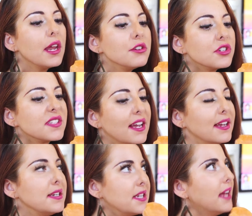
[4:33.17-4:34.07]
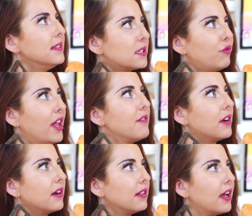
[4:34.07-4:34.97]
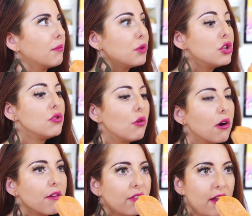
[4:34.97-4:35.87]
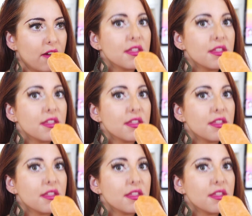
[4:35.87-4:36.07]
That is just like intense flavor, like pure flavor.